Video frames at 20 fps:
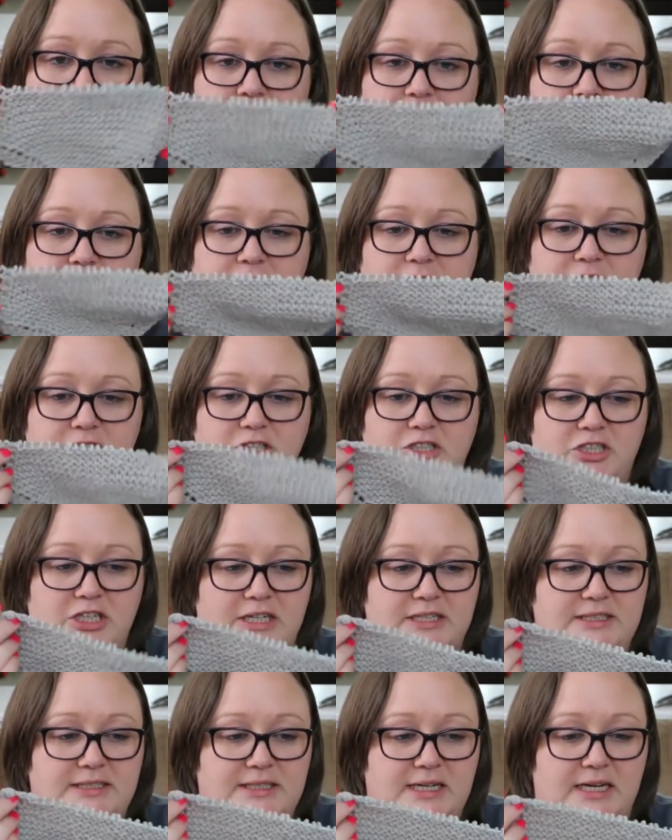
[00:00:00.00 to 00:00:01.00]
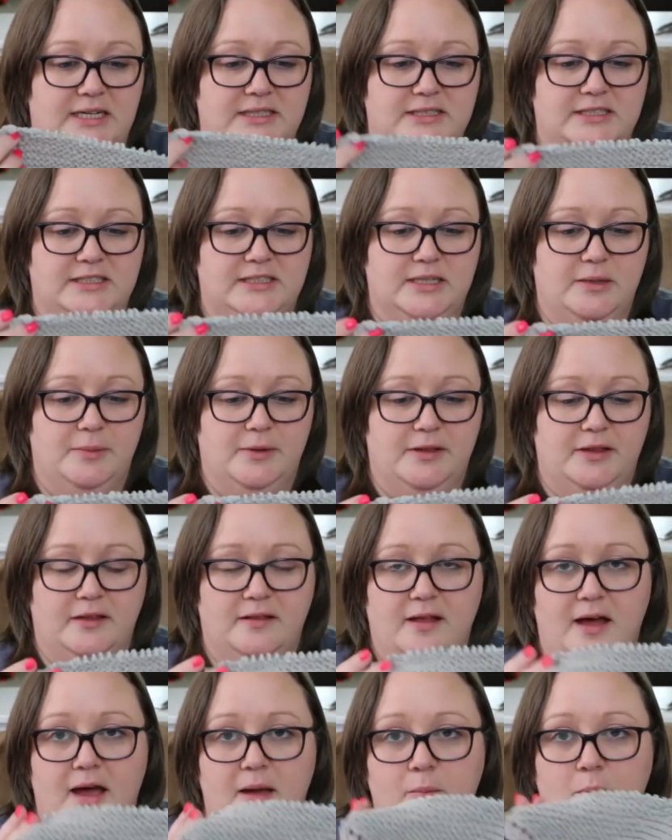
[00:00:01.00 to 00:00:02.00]
This is just in some of the
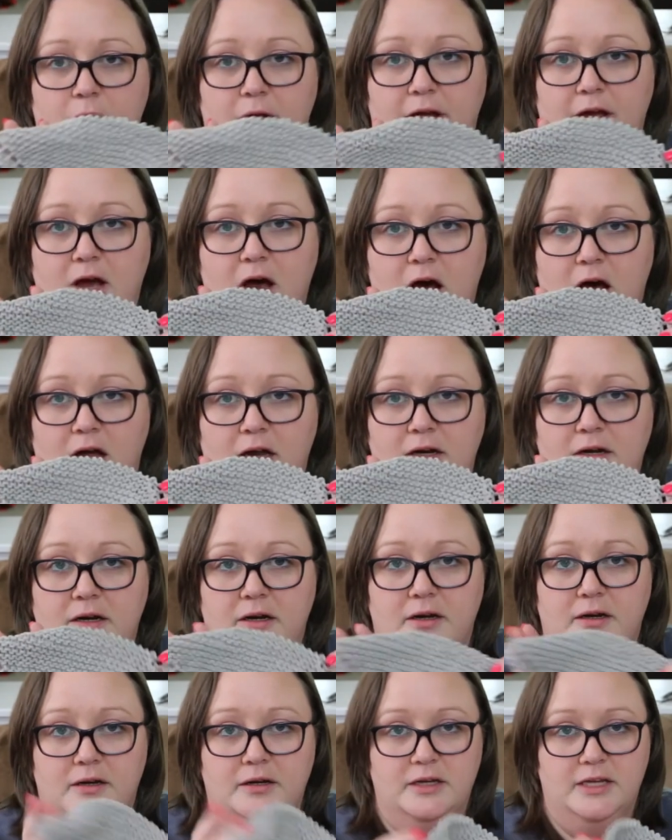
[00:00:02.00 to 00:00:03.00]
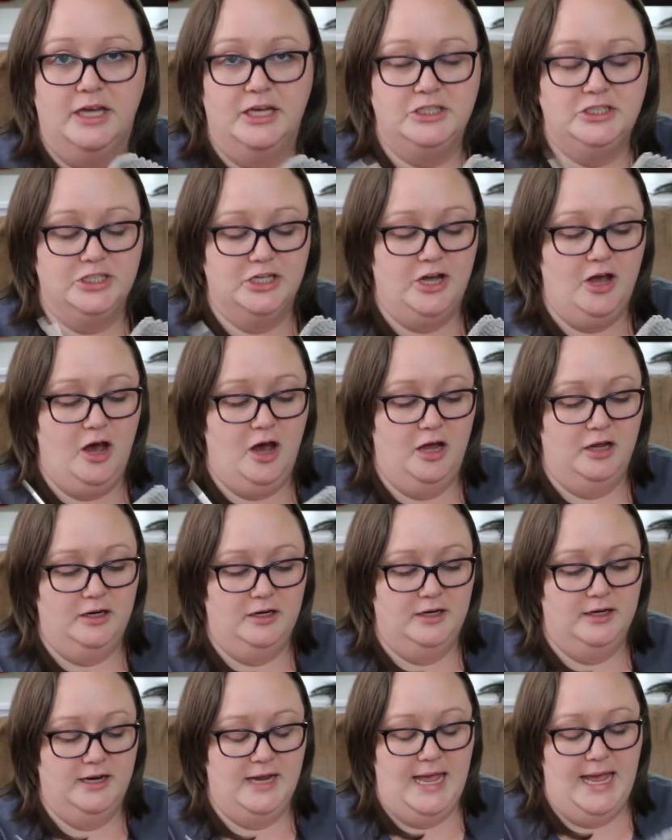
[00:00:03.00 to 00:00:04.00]
Lion Brand Cotton, Kitchen
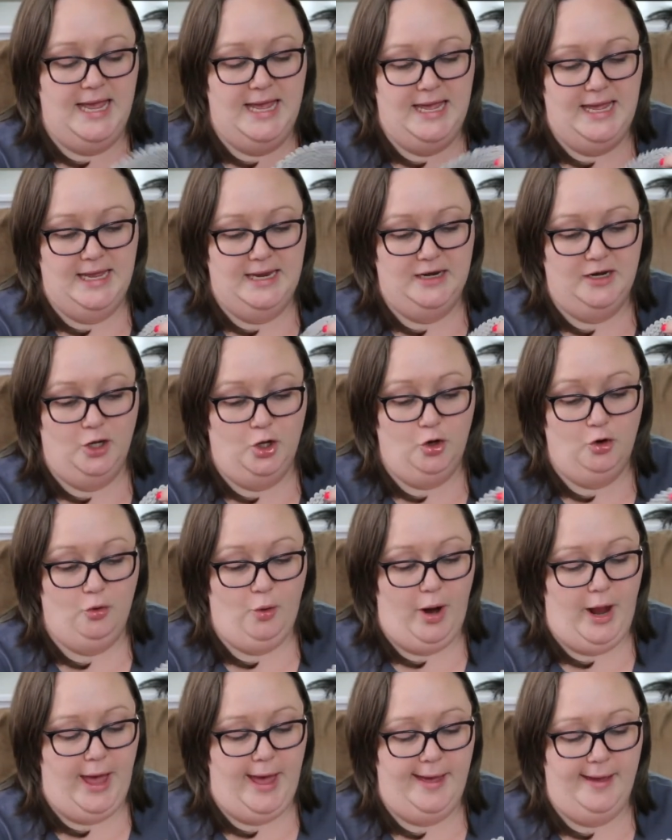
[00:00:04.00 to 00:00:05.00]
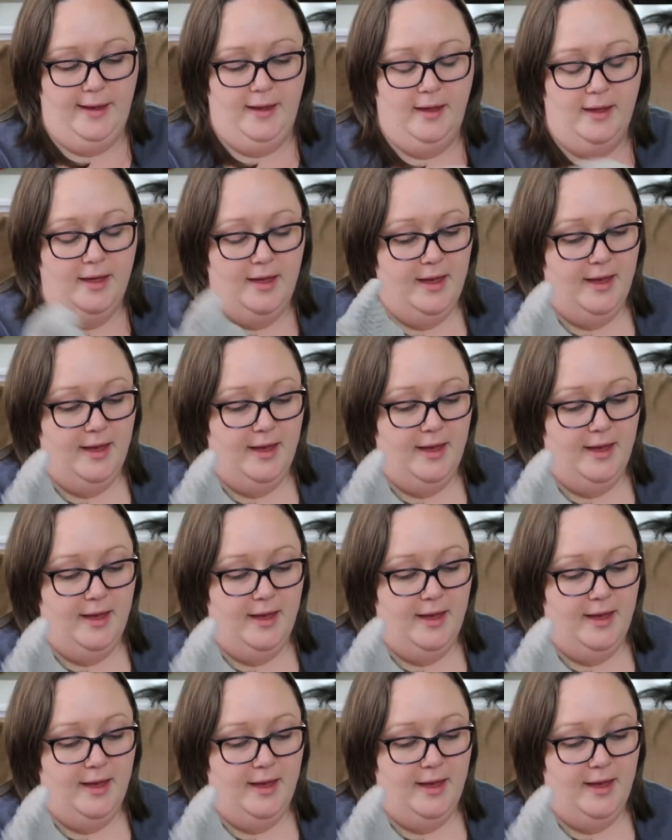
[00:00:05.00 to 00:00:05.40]
Cotton in gray.